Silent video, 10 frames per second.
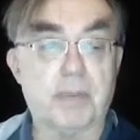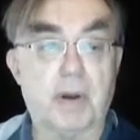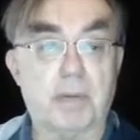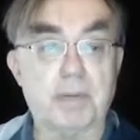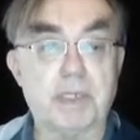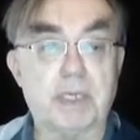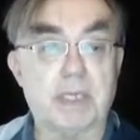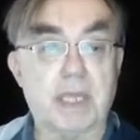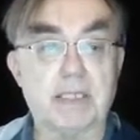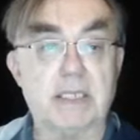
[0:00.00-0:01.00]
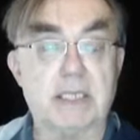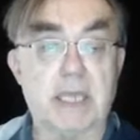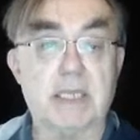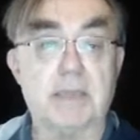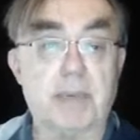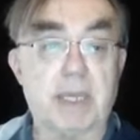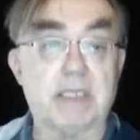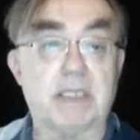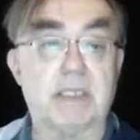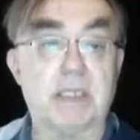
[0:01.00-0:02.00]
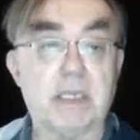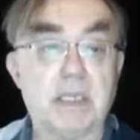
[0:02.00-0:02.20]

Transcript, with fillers: opposite classic database,